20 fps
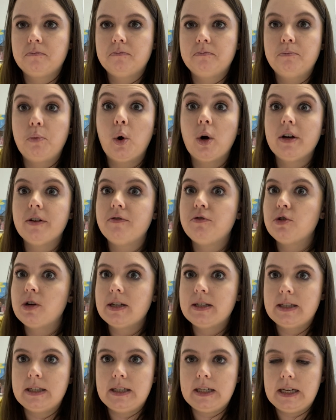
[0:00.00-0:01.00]
board of
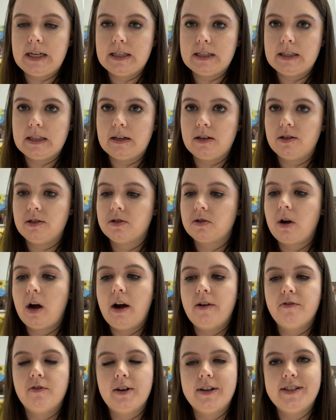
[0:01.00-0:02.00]
trustees. There's
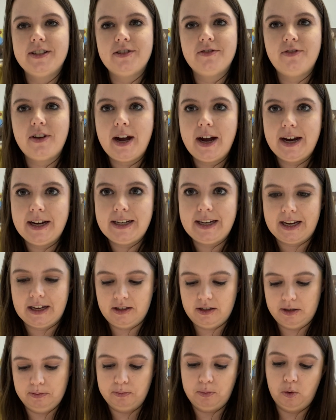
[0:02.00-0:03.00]
conference
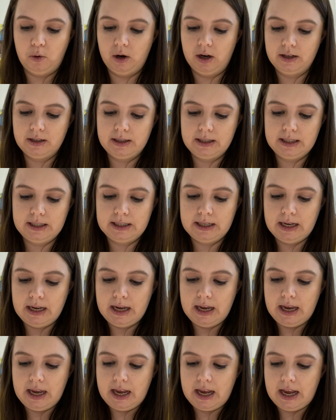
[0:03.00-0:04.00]
finance boards.
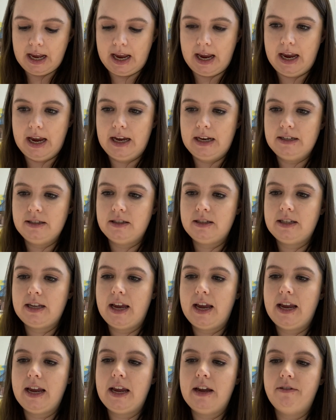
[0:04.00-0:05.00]
And
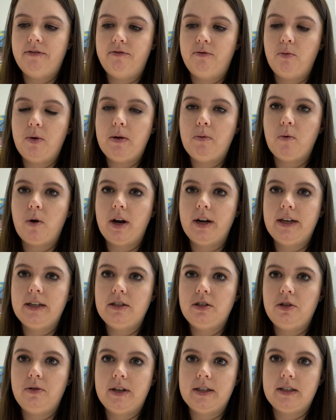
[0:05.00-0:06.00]
say if we
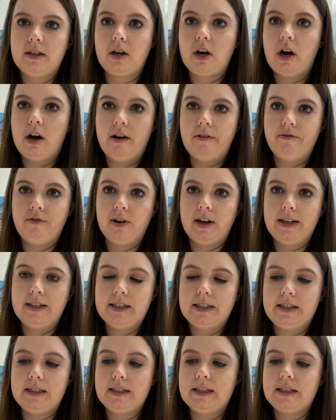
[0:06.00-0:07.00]
wanted to, as a
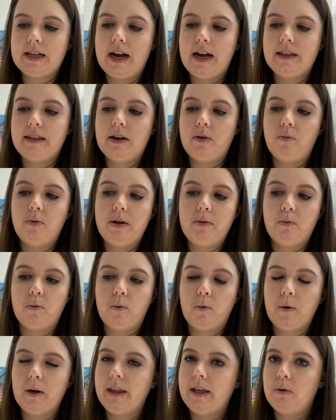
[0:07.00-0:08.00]
conference, decide that we
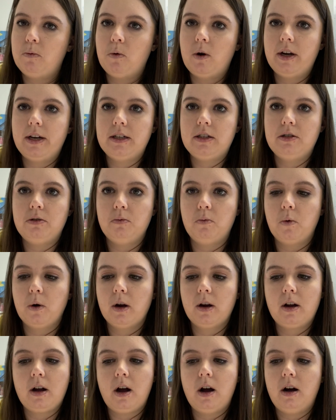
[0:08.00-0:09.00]
really wanted to
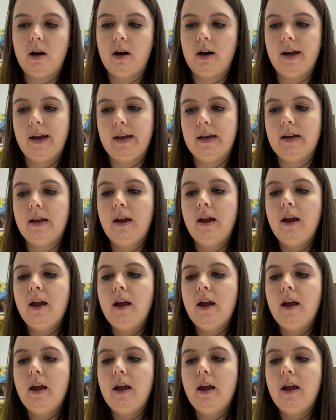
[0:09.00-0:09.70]
work on